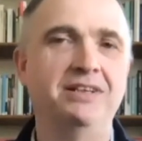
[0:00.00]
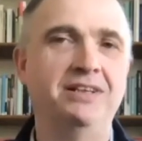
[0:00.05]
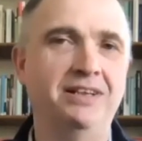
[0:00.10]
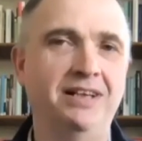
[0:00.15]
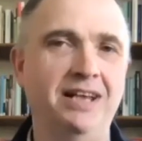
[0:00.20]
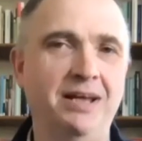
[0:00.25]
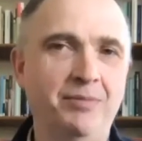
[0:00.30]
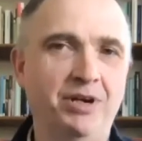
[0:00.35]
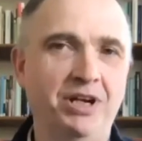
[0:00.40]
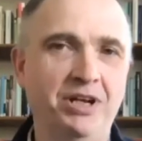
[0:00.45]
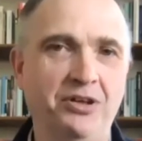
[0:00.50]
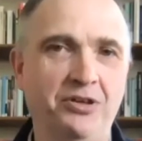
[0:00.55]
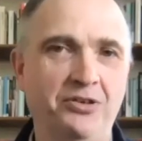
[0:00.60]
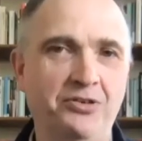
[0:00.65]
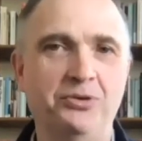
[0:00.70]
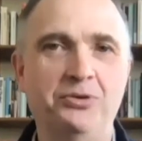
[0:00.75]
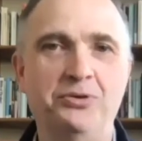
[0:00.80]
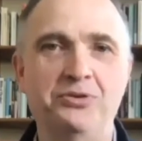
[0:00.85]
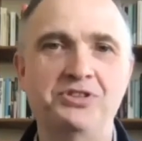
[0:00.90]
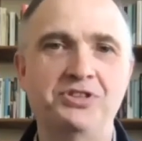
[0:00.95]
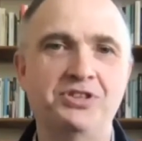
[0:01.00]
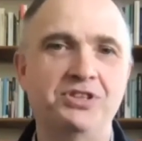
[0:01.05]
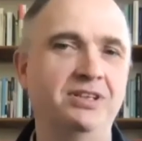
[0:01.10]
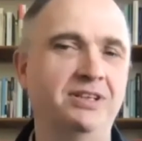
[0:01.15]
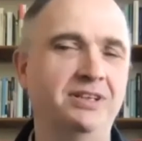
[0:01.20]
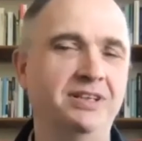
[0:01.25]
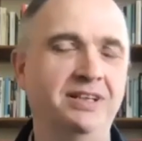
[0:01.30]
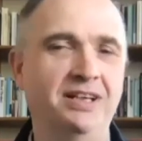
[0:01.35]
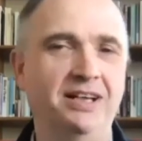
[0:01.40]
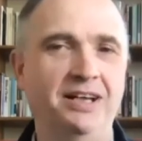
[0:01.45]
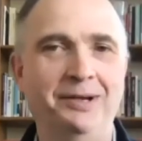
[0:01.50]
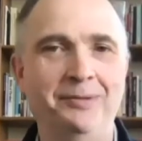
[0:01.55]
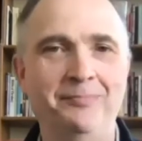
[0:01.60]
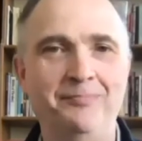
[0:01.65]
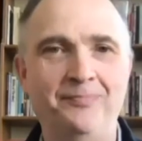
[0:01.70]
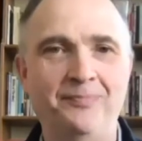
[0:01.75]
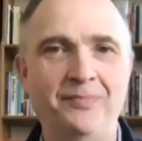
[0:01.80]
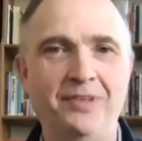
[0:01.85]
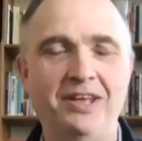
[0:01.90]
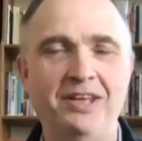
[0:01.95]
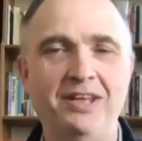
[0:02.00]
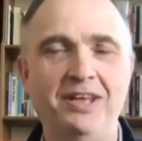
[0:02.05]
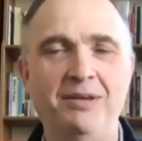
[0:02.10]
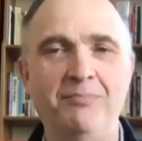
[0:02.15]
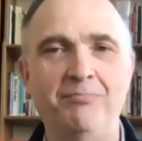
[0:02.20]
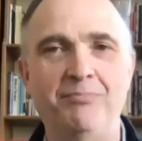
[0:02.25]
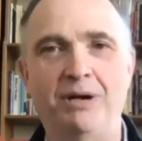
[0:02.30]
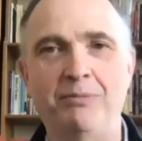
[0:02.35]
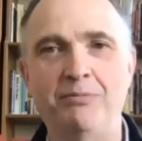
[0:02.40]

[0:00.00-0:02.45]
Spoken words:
Let me know your thoughts. But